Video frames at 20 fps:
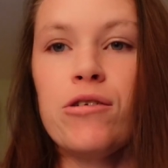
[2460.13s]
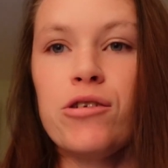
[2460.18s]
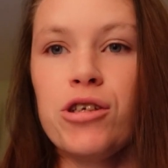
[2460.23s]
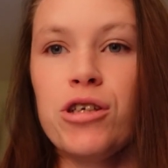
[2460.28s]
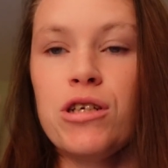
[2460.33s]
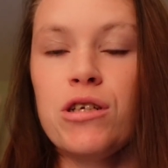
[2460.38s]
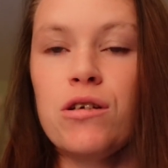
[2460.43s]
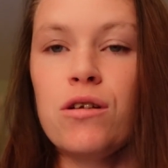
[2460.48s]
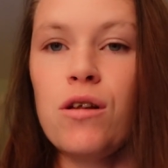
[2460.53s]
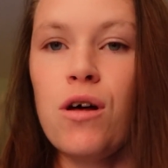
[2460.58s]

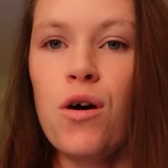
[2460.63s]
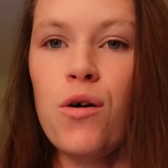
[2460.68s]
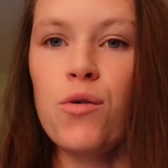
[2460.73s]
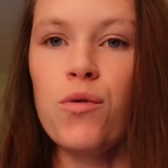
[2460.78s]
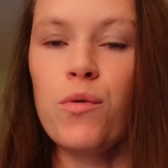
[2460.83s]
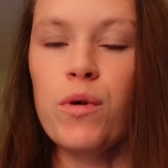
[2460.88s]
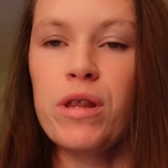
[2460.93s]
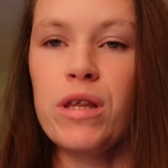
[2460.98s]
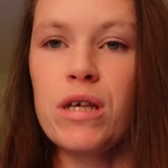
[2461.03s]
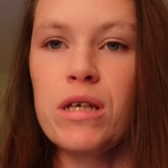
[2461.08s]
she's
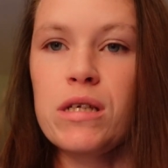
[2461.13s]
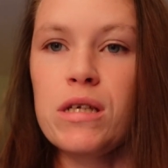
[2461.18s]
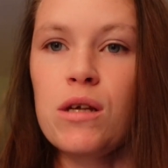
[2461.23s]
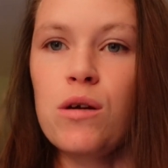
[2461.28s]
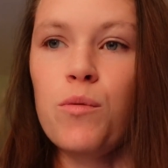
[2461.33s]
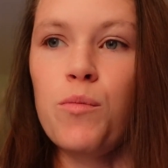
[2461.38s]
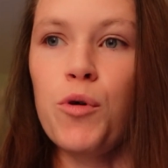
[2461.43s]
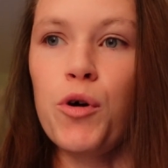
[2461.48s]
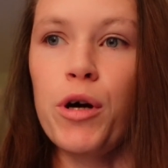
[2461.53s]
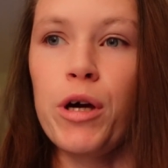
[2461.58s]
alone with this
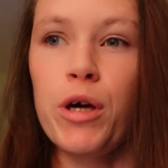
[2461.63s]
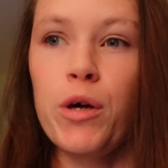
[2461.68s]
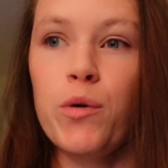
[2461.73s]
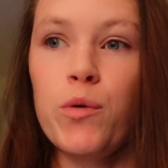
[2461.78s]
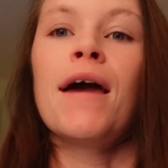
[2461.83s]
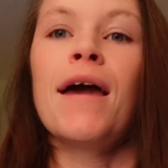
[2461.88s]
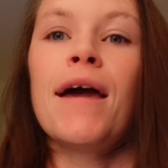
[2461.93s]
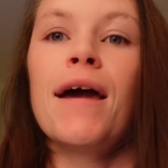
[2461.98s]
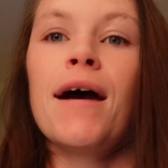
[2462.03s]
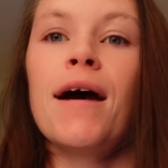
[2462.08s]
little boy,
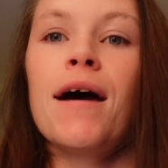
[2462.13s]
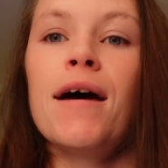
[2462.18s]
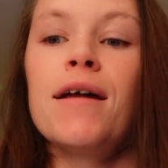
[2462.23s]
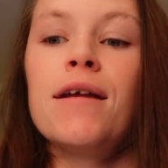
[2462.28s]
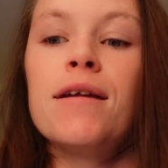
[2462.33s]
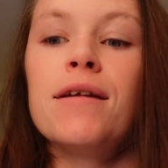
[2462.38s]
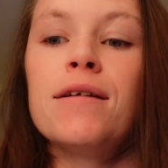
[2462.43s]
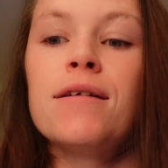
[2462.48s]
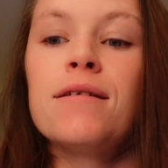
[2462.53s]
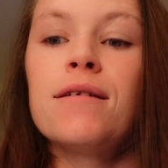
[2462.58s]

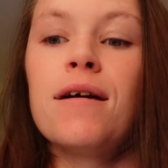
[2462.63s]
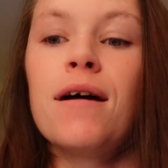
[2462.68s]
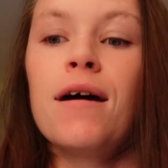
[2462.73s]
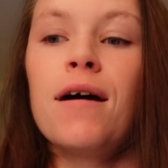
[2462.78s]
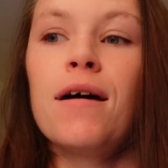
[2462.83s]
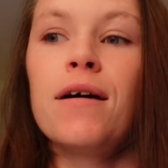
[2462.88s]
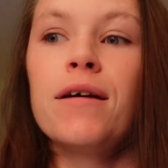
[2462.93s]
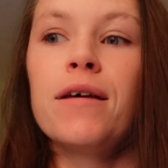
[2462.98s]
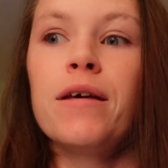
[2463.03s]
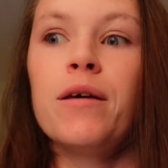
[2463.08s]
and
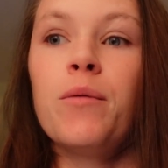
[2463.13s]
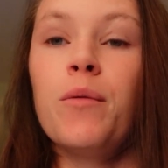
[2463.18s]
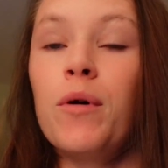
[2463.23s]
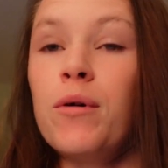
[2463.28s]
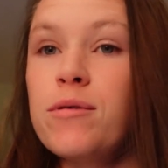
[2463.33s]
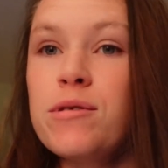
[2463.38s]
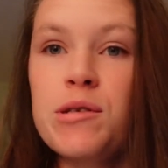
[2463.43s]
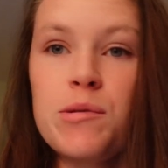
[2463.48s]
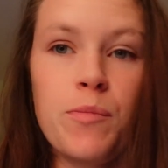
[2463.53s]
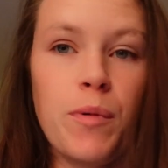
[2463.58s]
he
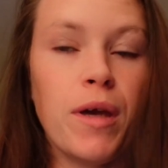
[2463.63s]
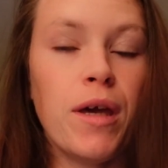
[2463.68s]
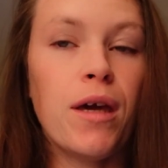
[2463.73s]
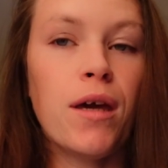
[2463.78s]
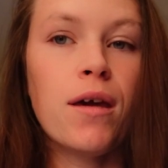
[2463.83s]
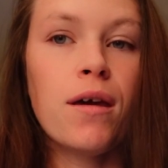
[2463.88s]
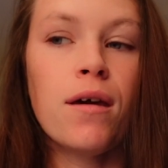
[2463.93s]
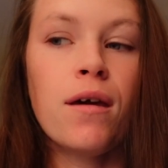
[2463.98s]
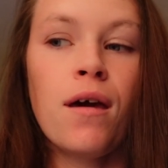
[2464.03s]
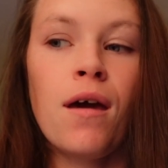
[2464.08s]
won't
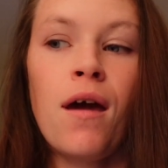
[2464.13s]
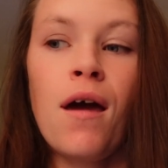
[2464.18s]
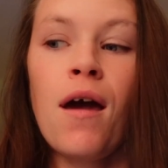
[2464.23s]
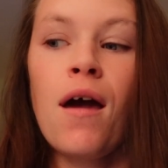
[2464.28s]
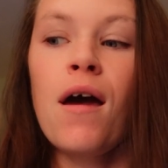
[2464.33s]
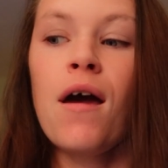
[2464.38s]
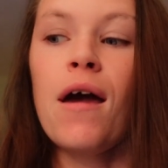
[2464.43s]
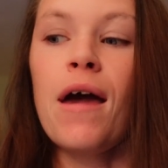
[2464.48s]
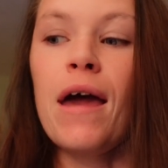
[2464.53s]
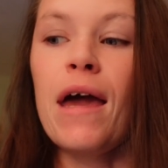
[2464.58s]
speak,
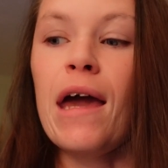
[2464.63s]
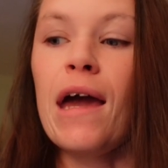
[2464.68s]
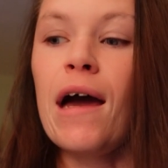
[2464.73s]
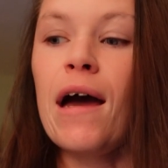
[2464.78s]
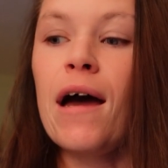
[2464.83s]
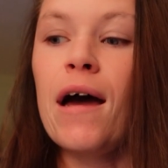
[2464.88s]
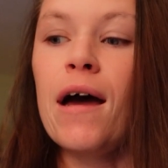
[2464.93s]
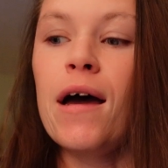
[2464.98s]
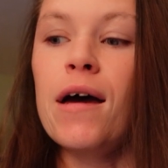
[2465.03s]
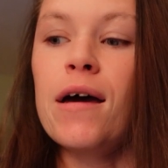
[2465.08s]

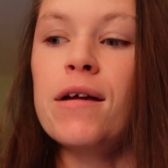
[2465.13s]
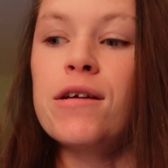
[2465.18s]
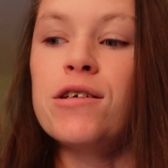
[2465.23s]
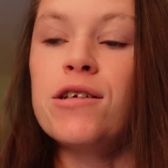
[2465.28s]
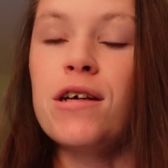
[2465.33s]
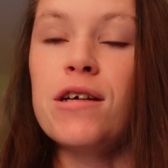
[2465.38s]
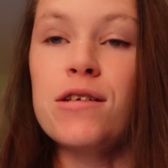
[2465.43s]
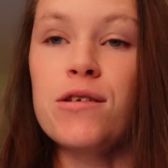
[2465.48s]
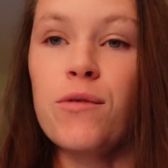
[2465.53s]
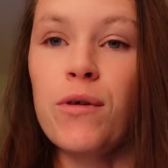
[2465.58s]
and
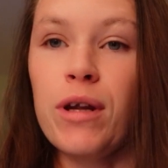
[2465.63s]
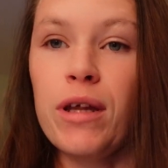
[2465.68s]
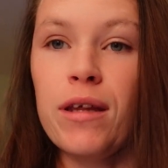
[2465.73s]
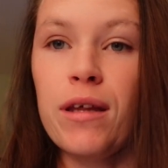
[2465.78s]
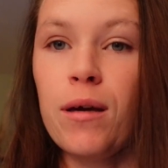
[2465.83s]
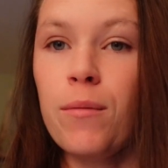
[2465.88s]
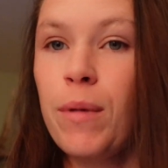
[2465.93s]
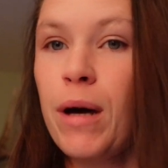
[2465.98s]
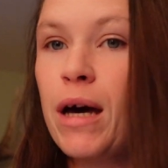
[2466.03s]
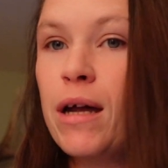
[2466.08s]
she doesn't know
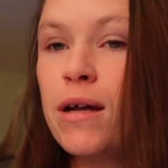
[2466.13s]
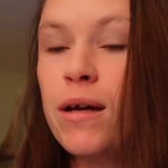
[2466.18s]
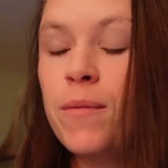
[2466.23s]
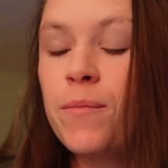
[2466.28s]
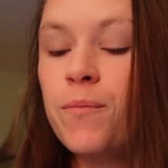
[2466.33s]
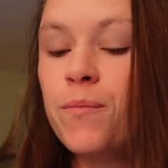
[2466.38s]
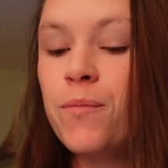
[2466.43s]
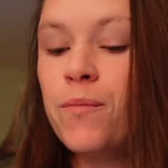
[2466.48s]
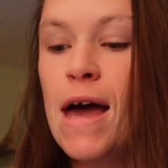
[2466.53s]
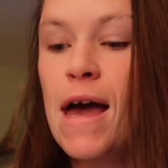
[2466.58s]
anything about
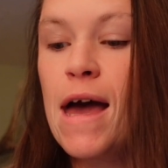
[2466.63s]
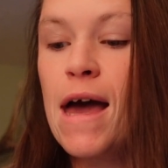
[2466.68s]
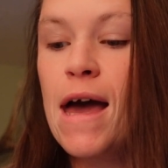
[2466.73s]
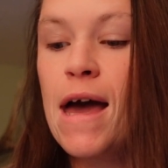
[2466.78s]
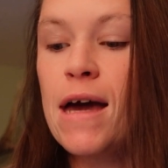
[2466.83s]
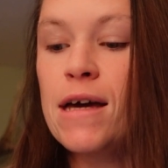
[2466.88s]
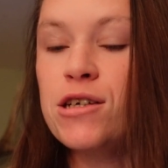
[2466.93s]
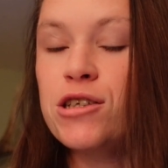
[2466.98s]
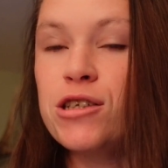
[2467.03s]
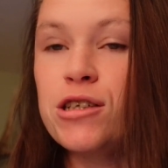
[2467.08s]
him,
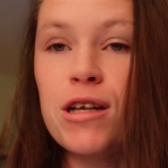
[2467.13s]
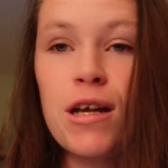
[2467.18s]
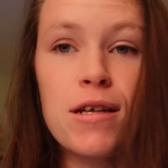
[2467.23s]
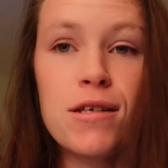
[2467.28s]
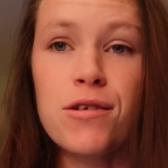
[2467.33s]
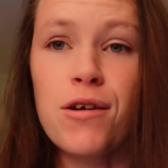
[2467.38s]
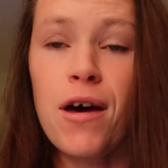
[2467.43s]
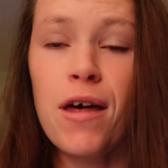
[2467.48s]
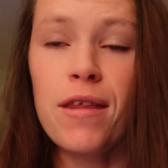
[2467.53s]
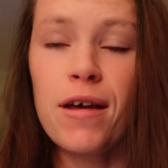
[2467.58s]
and she doesn't
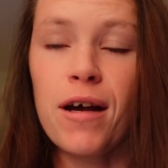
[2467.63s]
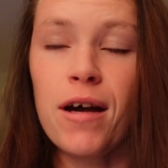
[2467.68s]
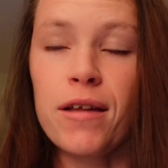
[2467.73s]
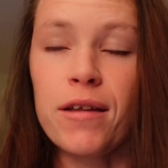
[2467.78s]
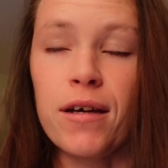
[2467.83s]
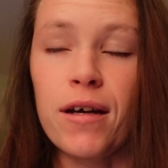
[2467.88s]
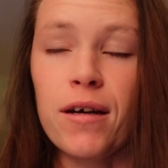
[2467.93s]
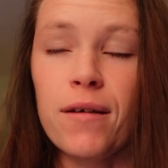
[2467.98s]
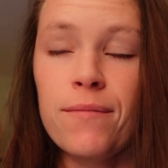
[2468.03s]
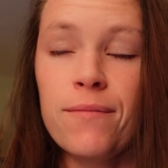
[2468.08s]
know how they got
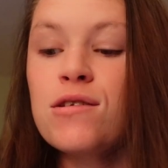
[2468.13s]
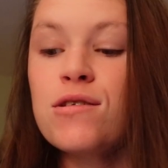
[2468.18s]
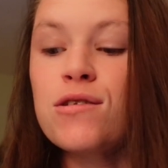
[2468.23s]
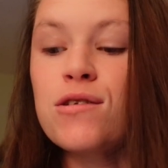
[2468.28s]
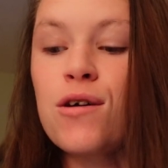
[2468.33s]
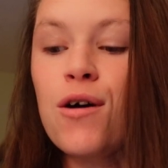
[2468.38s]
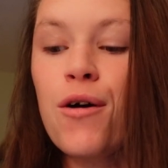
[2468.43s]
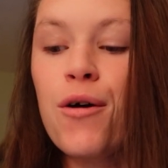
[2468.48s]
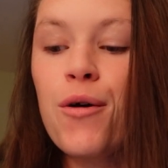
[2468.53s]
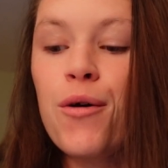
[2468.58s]
there.
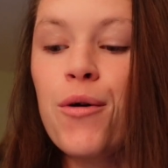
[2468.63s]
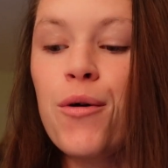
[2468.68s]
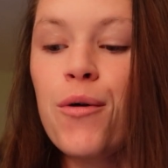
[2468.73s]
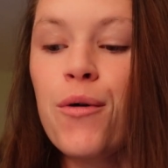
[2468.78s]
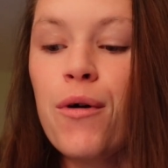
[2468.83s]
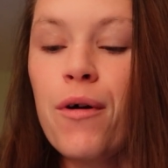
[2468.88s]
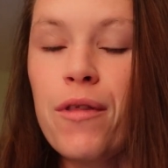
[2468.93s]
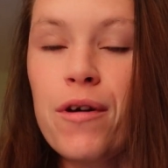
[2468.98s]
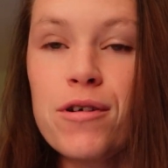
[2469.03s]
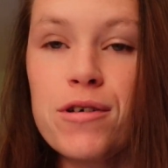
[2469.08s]

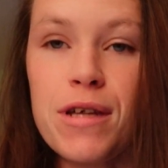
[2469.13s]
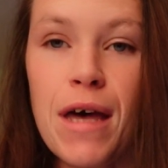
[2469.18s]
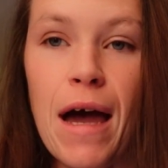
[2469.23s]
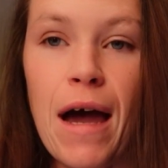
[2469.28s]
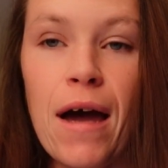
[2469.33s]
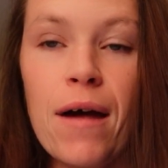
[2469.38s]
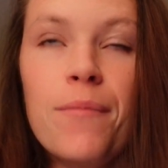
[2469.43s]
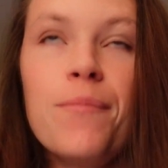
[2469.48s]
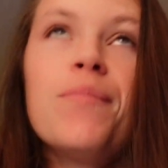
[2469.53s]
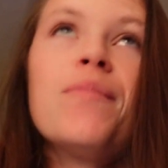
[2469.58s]
So there's
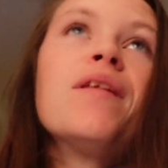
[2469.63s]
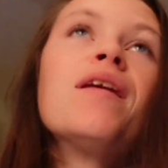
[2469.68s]
that.